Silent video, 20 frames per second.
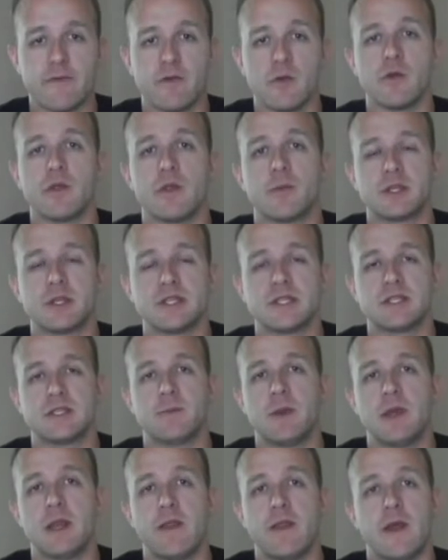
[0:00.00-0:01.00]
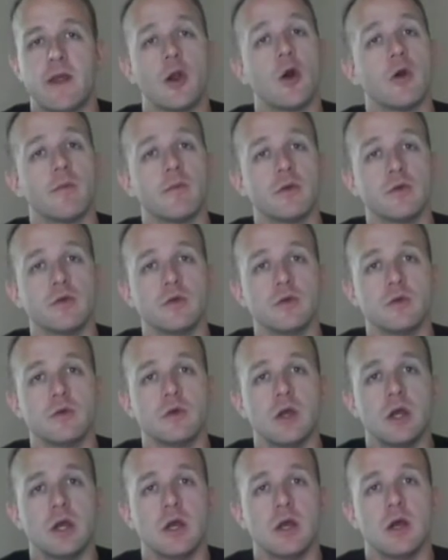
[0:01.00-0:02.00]
everyone that participated in that homebrew
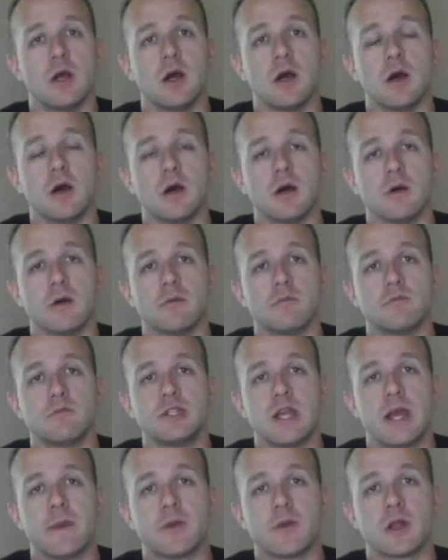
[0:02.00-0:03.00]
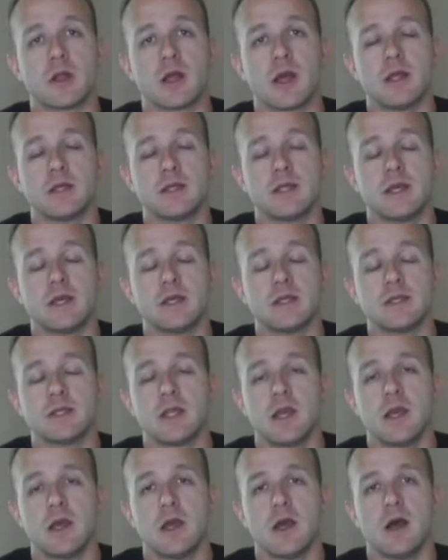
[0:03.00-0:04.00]
chapter contest.
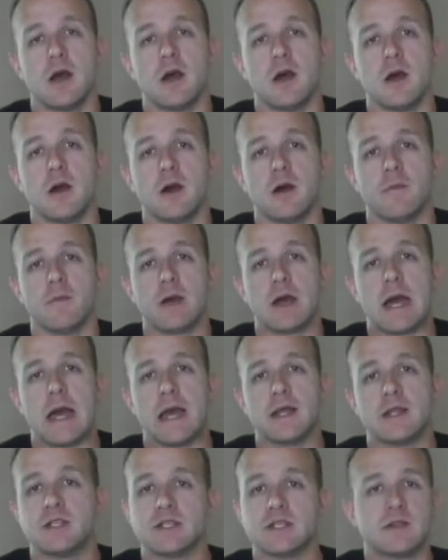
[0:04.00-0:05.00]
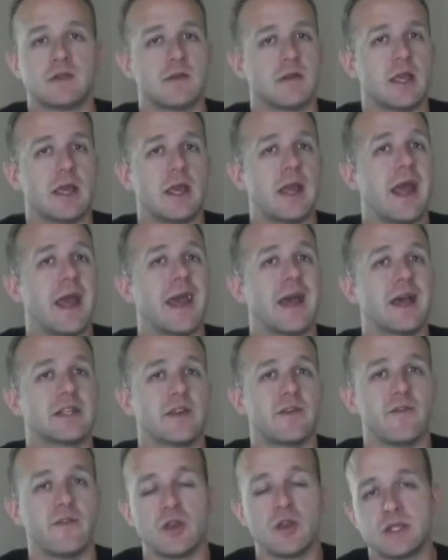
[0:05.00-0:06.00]
I just, again,
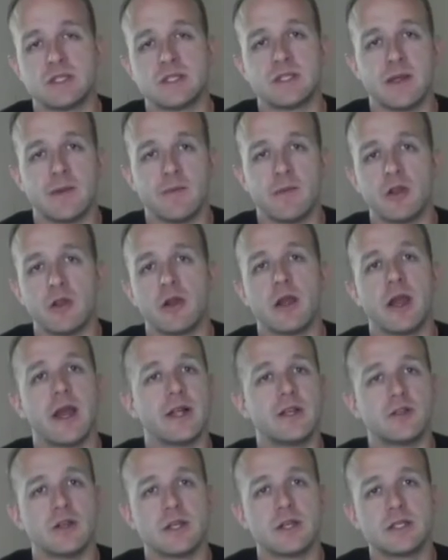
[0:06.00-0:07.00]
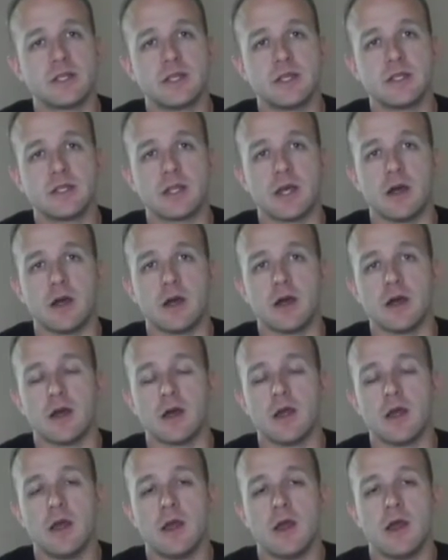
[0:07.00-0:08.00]
asked if you could send me your addresses.
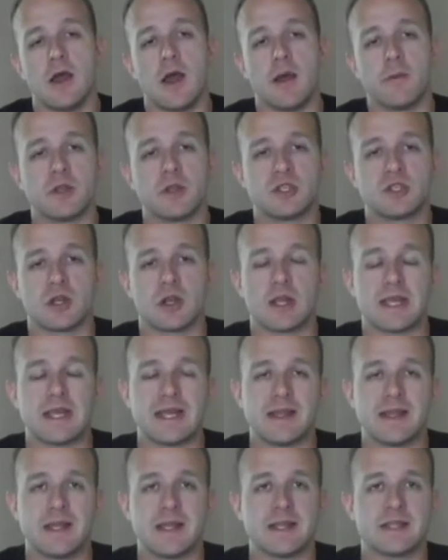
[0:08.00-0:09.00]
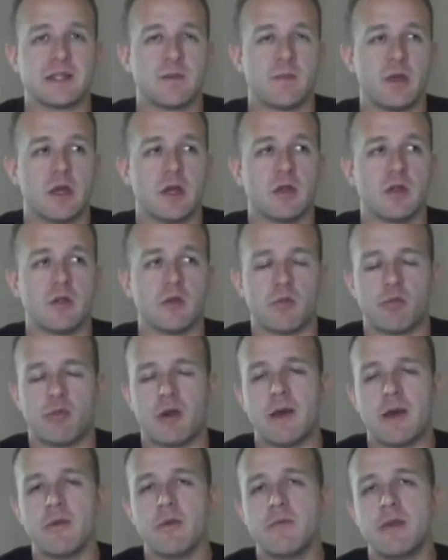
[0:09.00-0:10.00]
I'm going to start getting things in the mail,
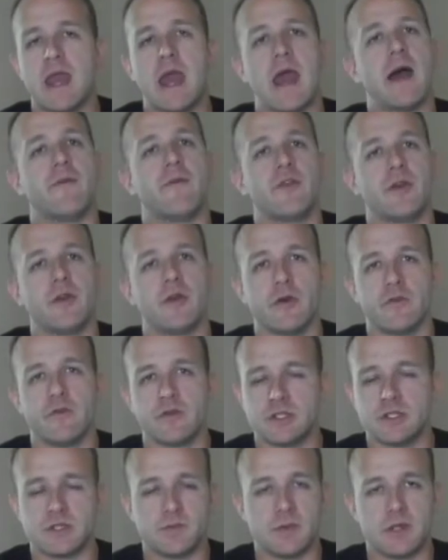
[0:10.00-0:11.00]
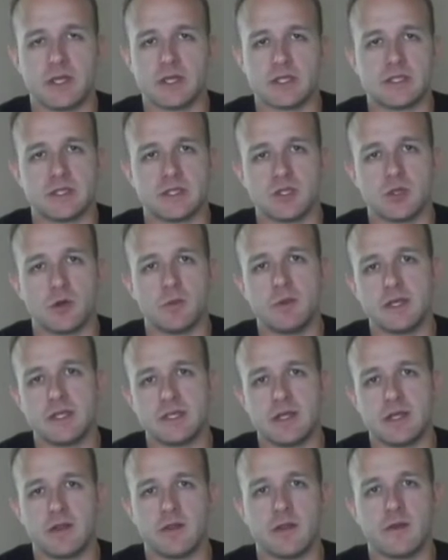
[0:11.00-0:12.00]
probably be after Nova just because it's so
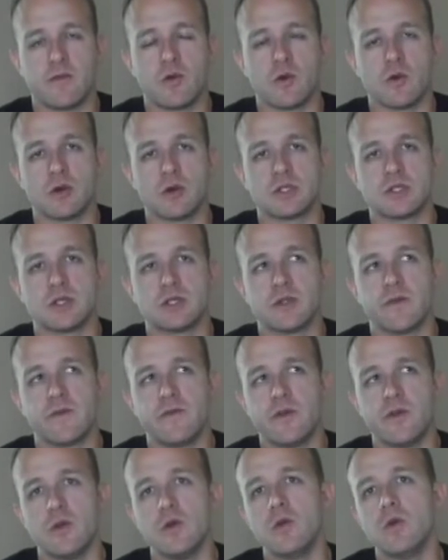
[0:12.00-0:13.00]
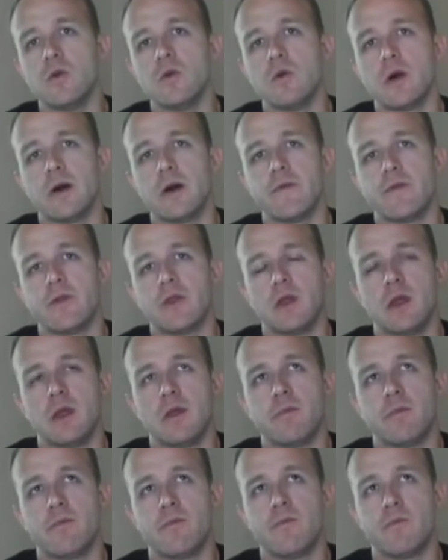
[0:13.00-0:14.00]
busy. And then of course there's a few of
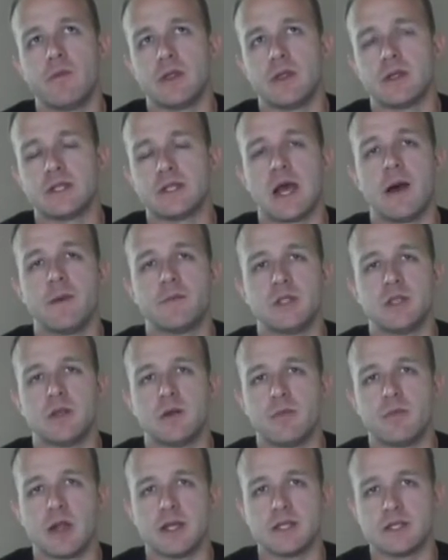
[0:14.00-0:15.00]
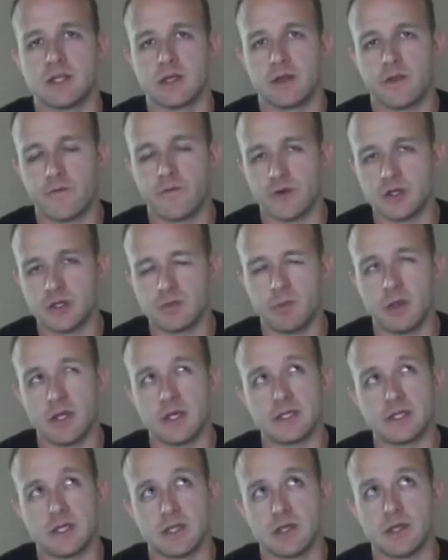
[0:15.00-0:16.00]
the top tier prizes, like the first
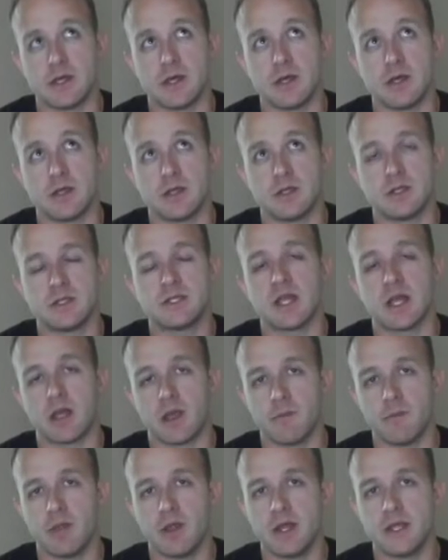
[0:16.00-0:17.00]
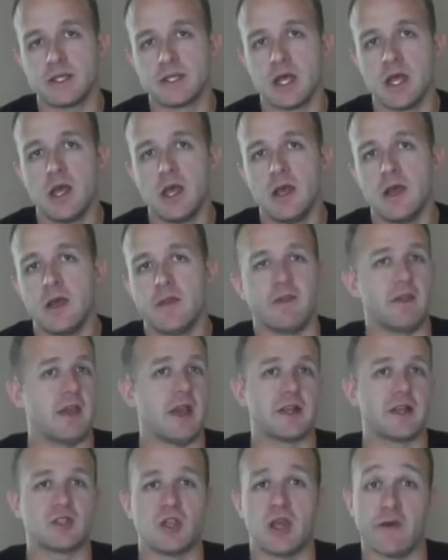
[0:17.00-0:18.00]
place and the second place. They
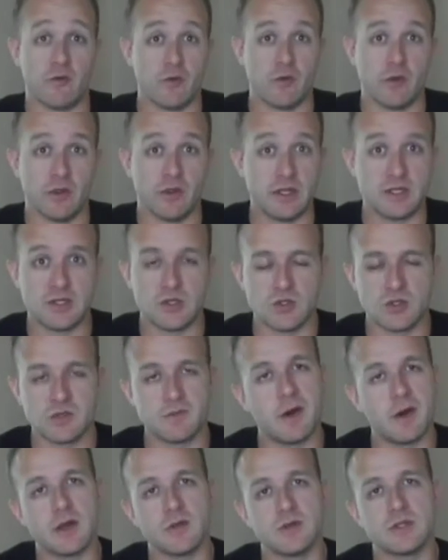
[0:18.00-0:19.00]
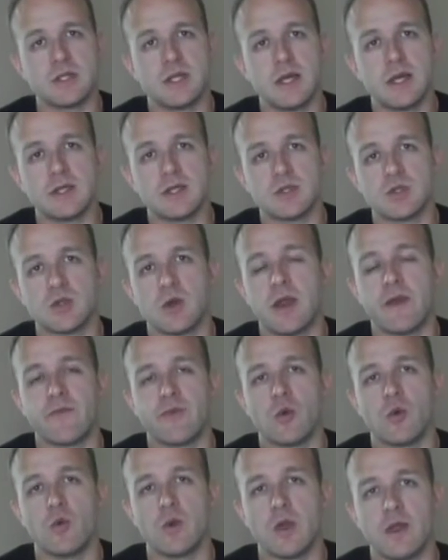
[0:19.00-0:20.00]
actually haven't released those models yet, so I
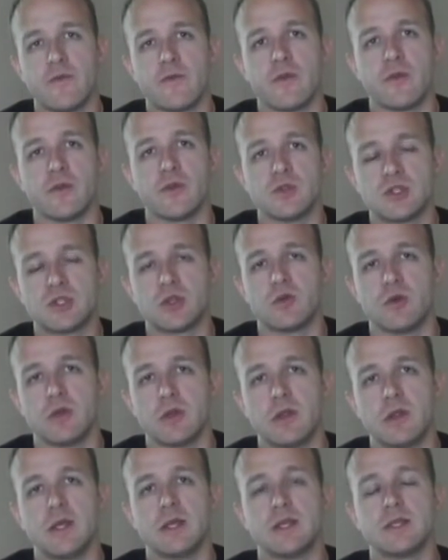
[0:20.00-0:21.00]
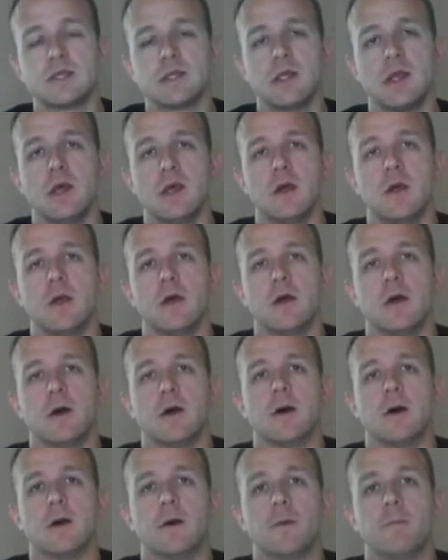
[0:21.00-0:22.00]
have to wait for those to release.
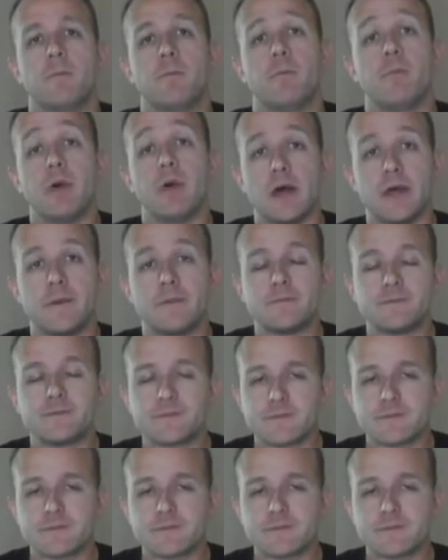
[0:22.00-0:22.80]
But